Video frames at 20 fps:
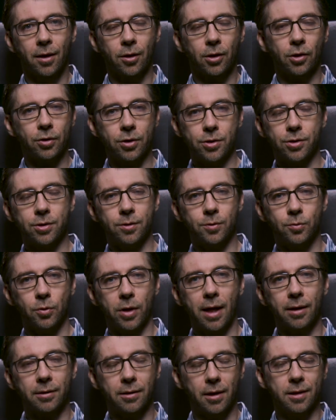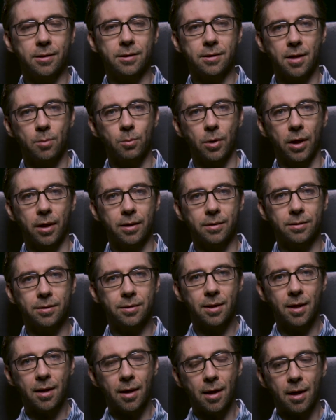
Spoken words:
Christians were anti-Semites.